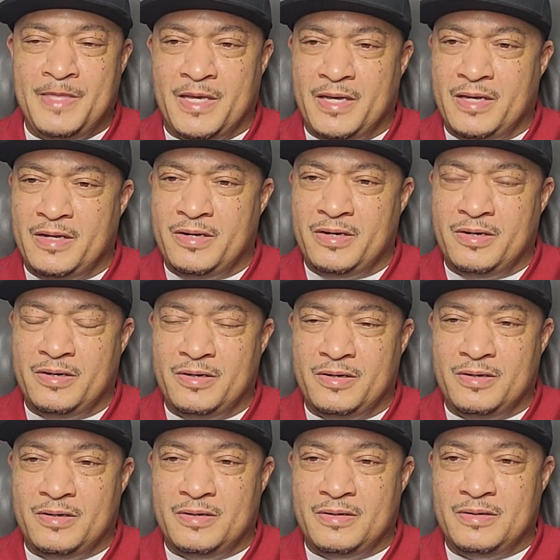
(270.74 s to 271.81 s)
And
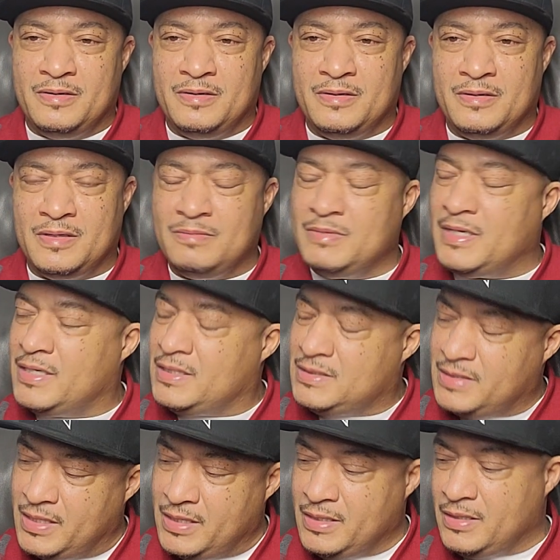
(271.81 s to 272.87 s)
I'm like,
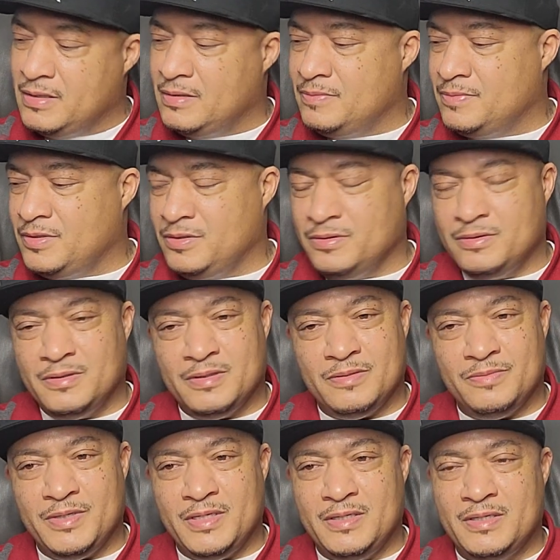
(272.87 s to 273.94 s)
damn, you know what
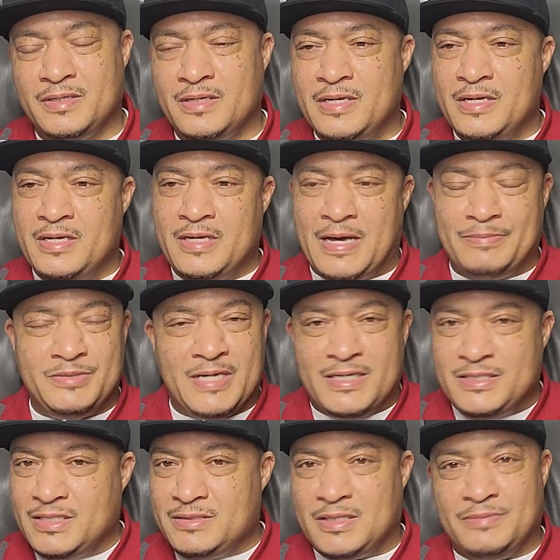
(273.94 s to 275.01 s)
I mean? And
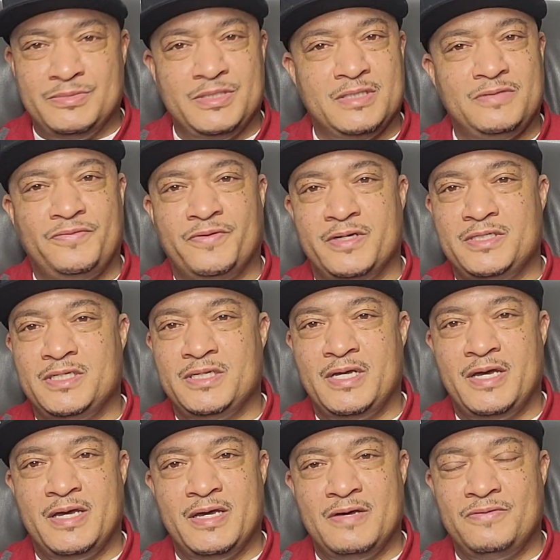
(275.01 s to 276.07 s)
I'm just fresh in
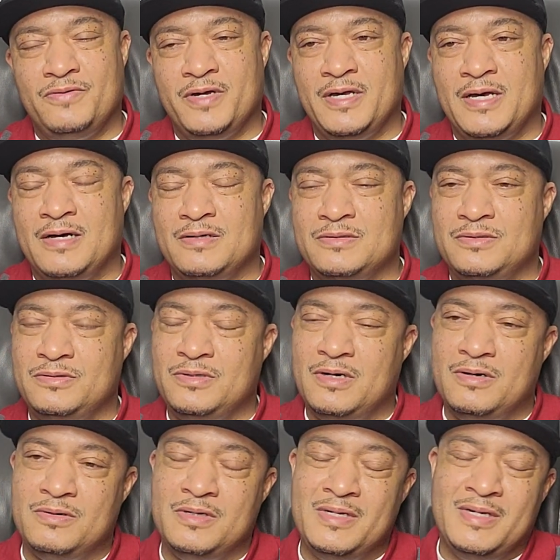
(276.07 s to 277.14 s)
the halfway house,
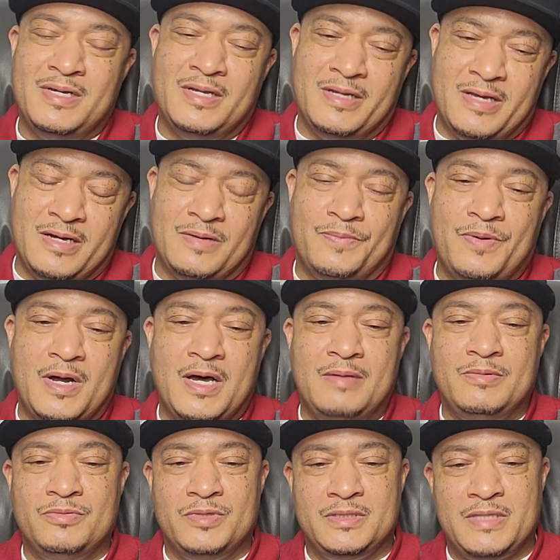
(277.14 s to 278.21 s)
Now the
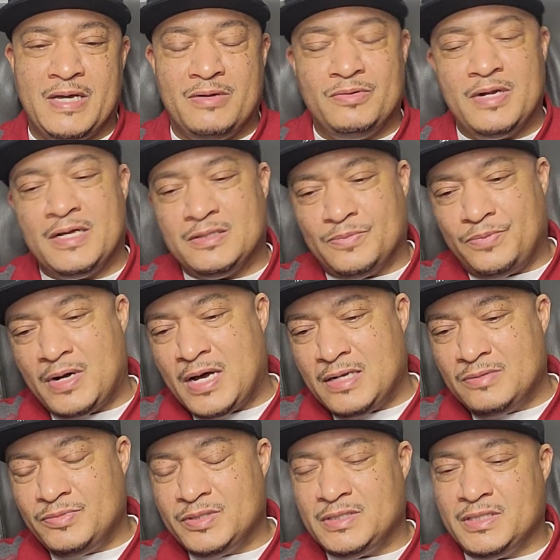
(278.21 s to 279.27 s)
problem with that, well, not the
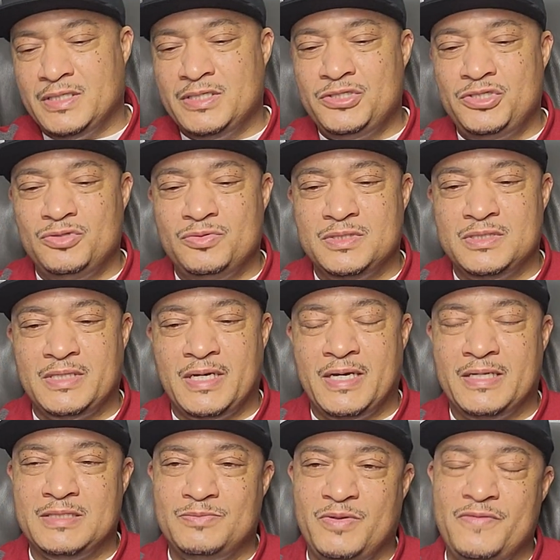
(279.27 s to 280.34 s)
problem, but the issue was
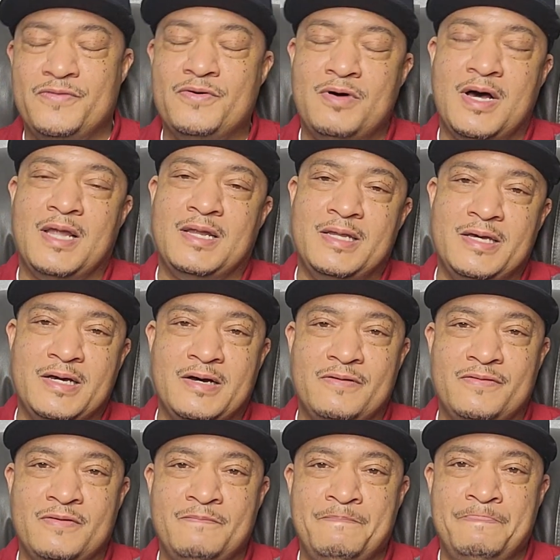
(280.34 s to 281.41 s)
that is before I
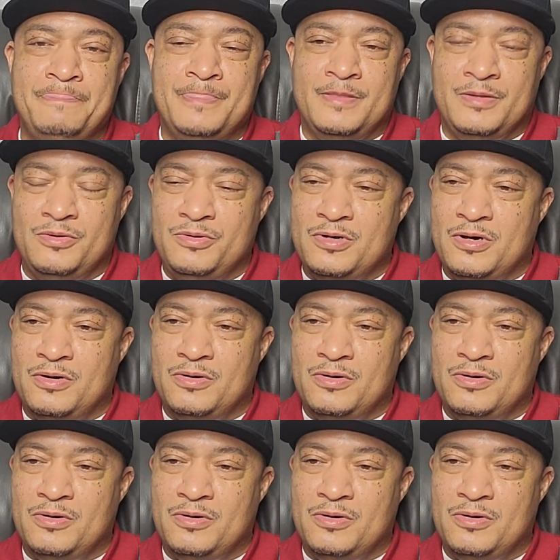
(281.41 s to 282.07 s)
left, me